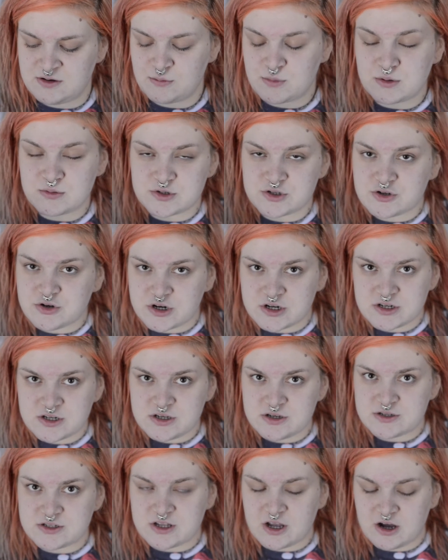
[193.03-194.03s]
I'm just trying to
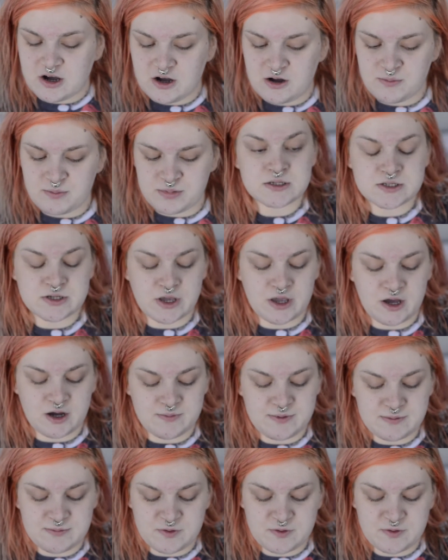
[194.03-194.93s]
use it up. So yeah, I'll be